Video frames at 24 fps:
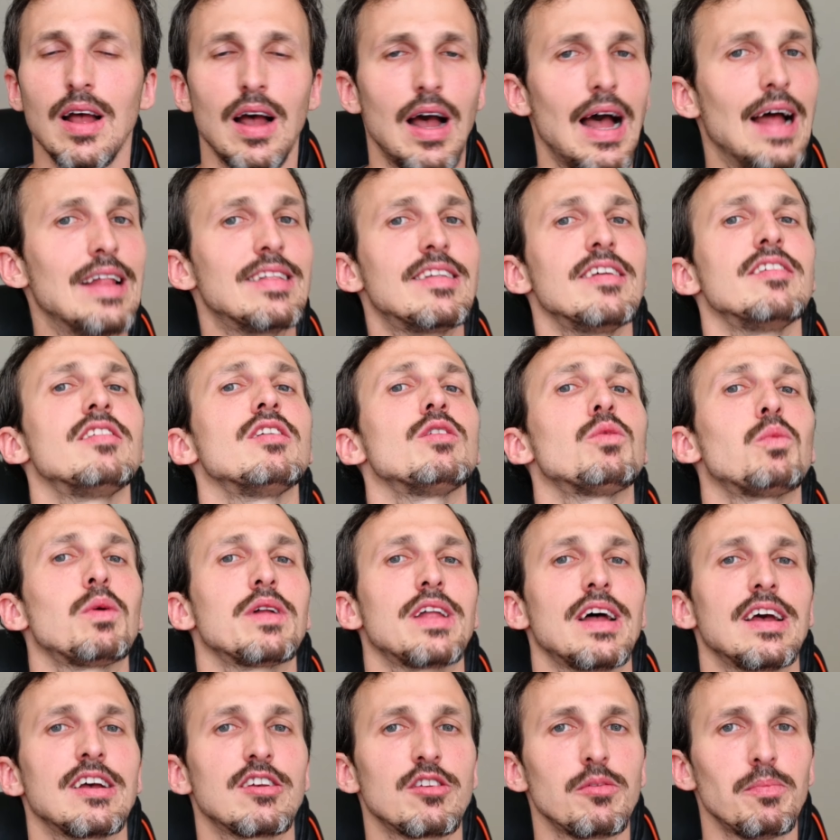And this is what
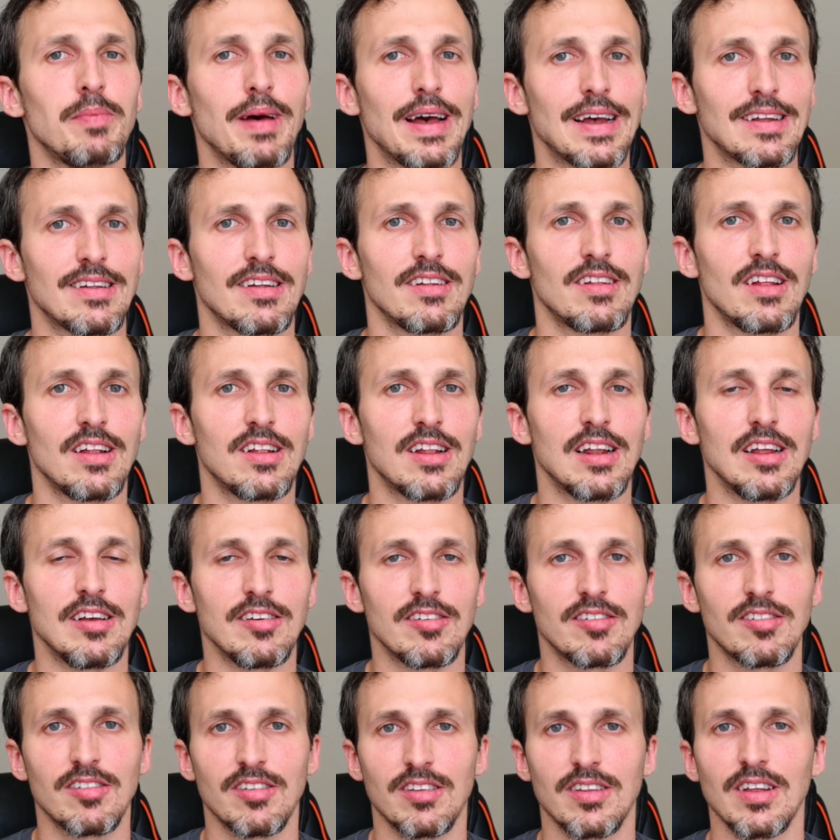I expected, at
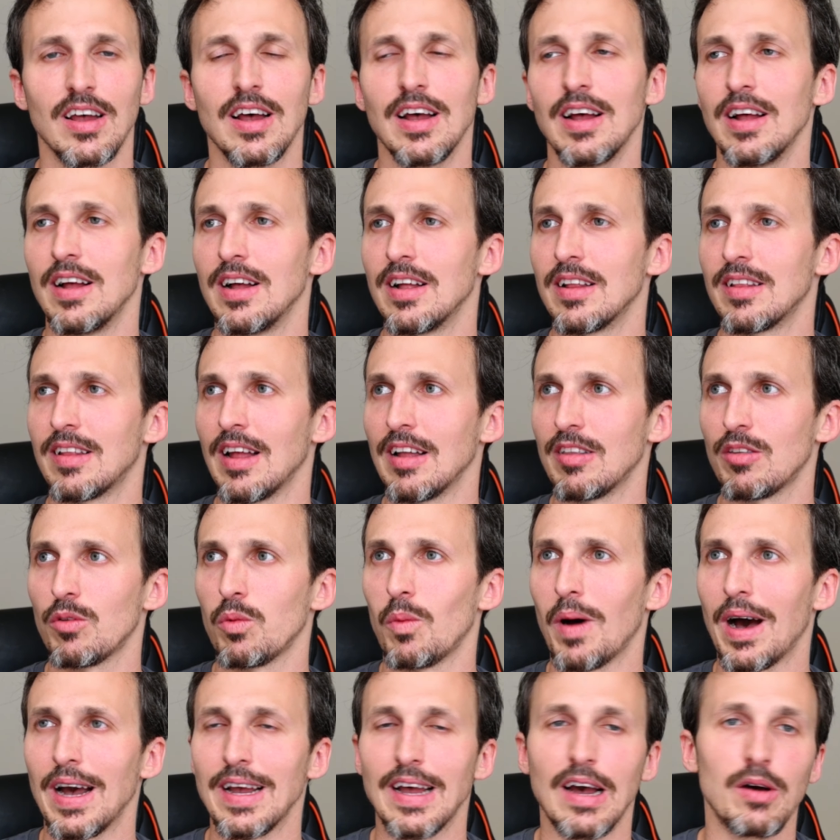least. That's
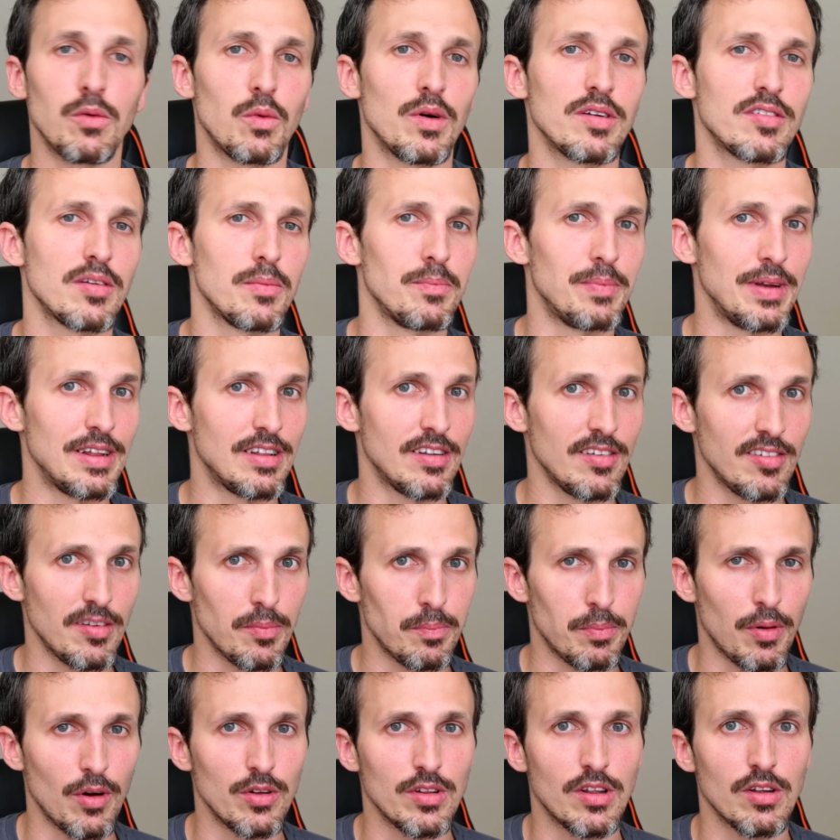why I was a bit
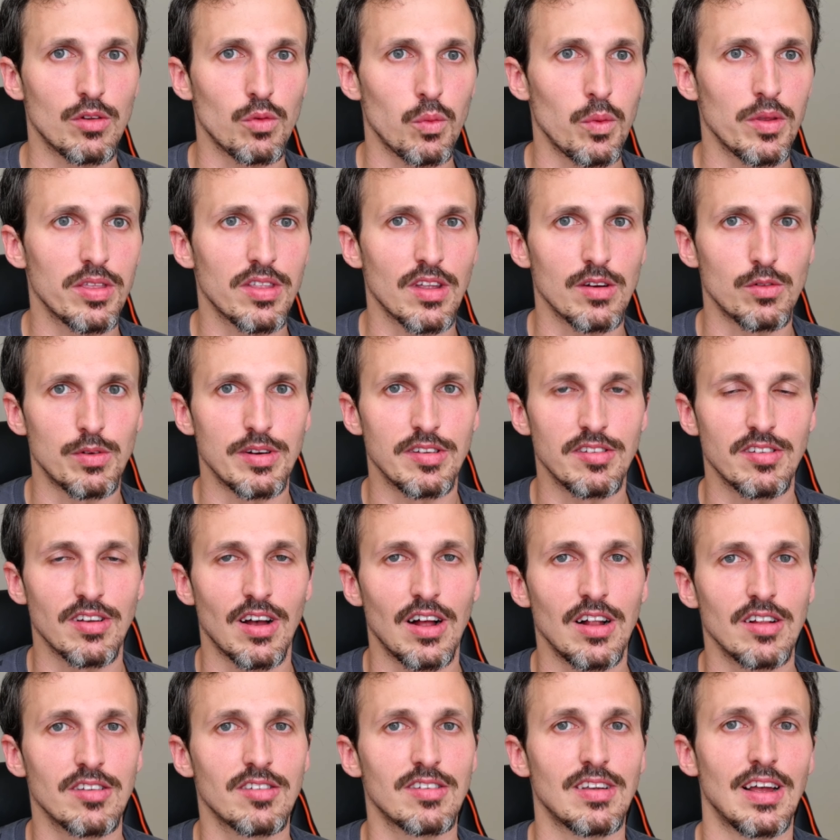disappointed with the
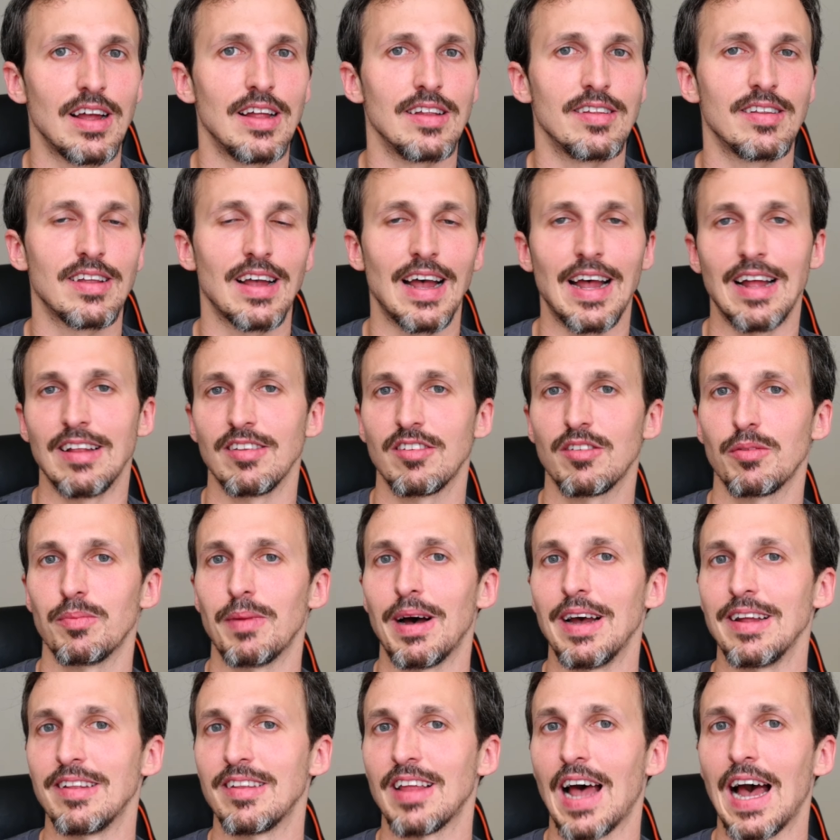results, and hence
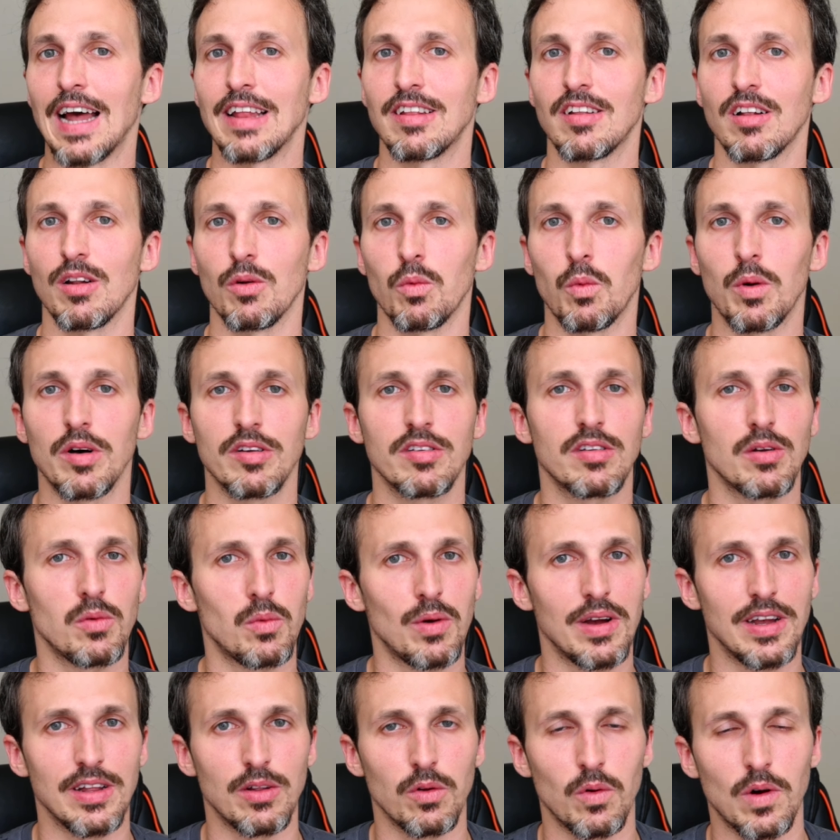my title was the
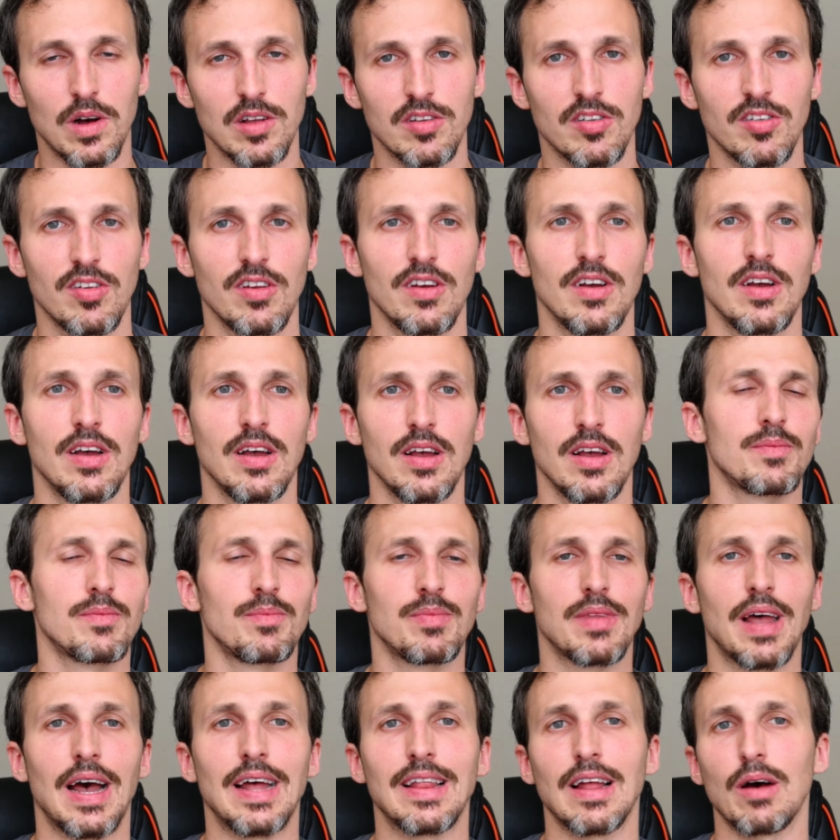way it was.
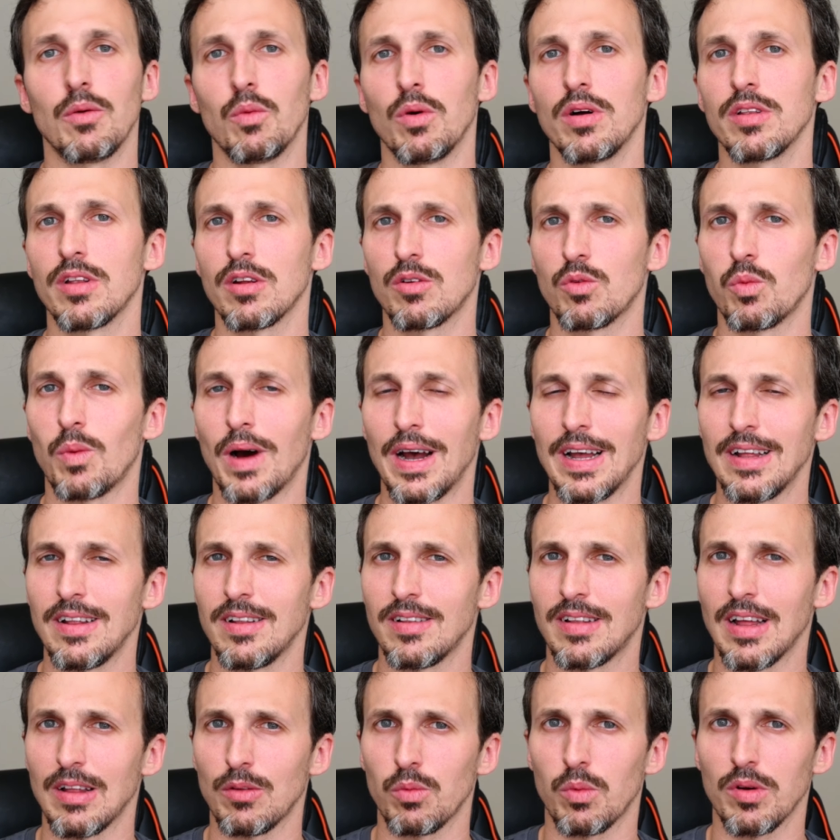And I wondered why
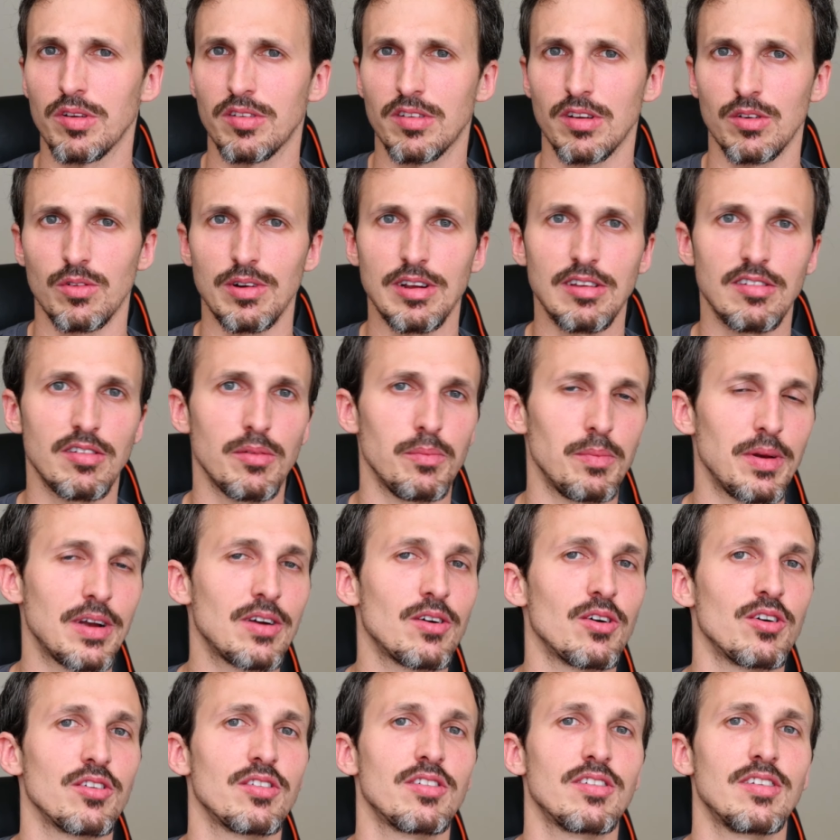that was the reason,
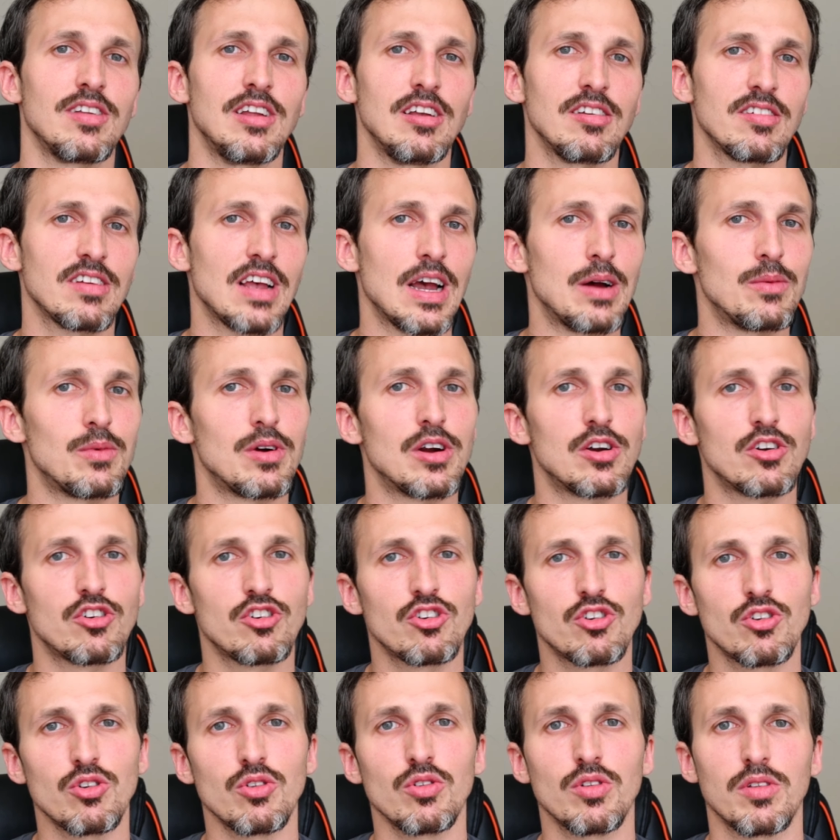because this camera
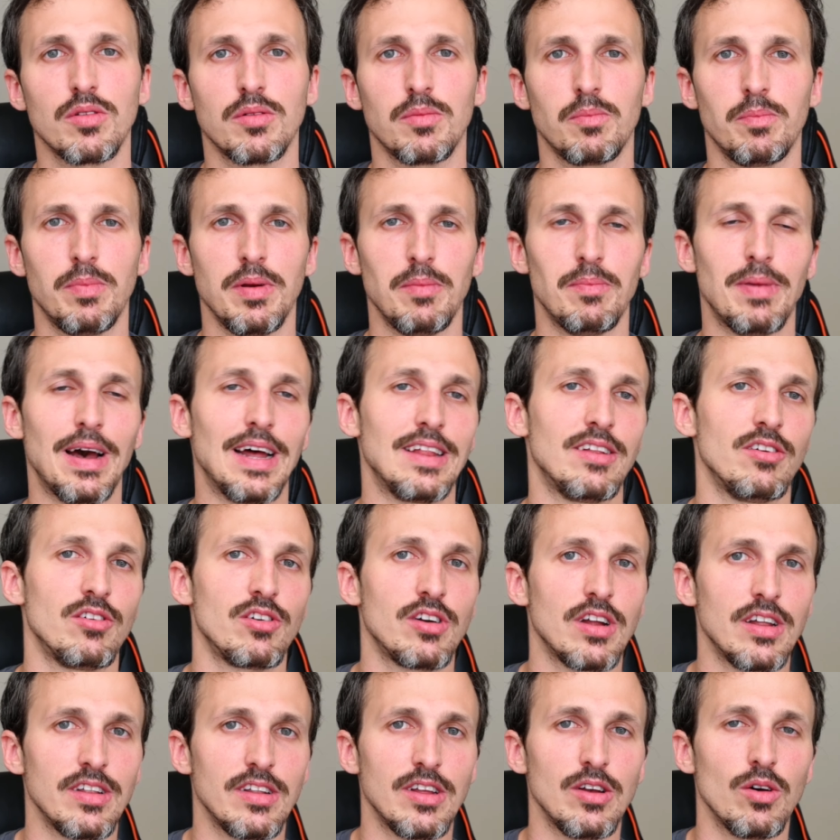should be better
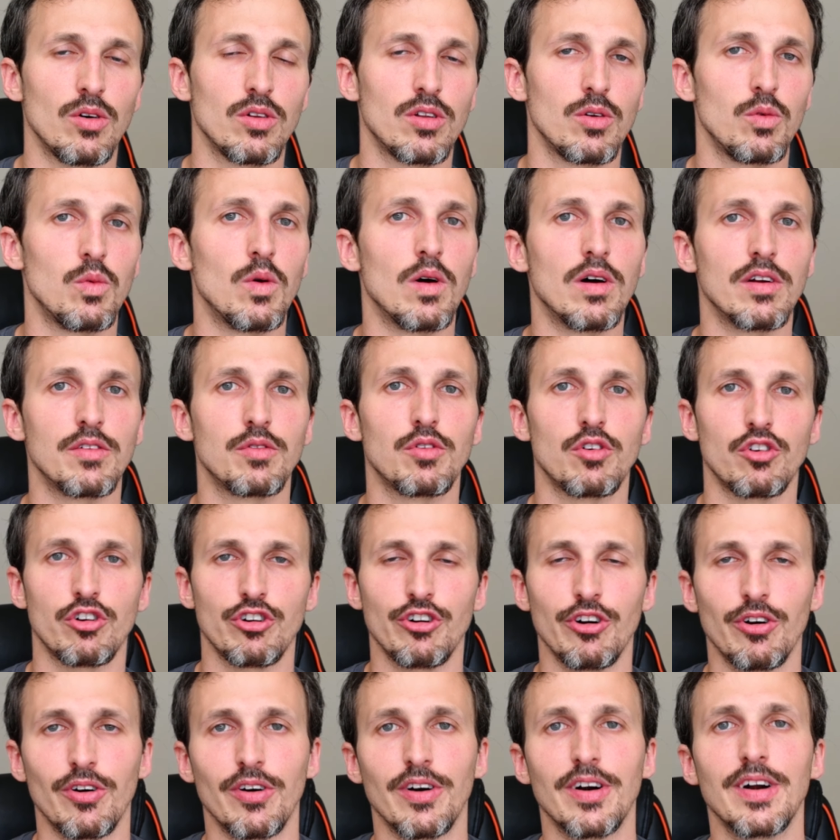than the other one for
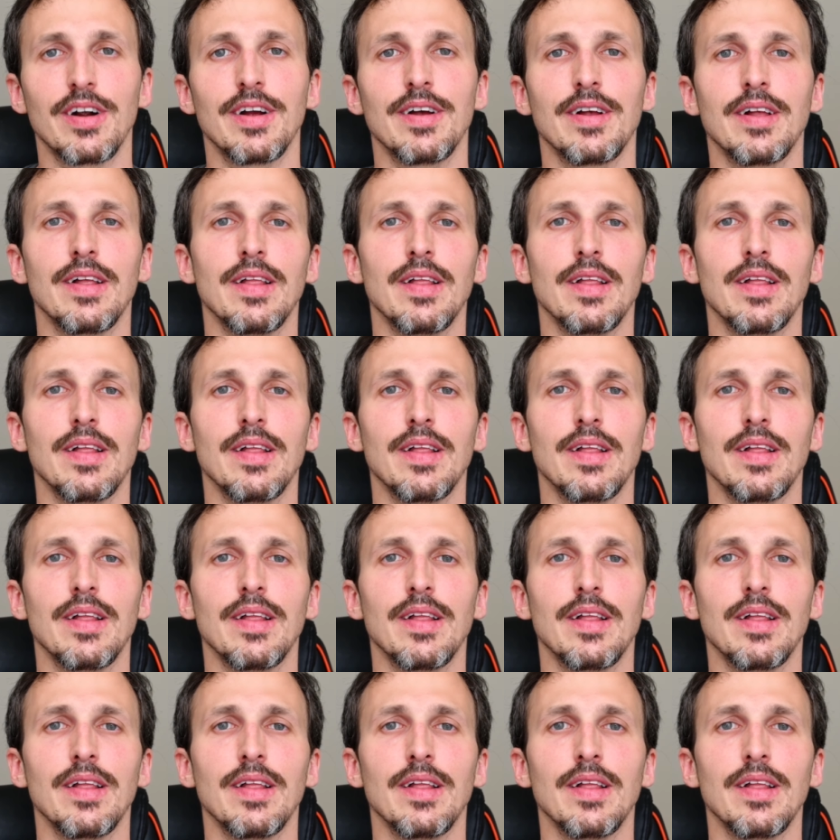sure.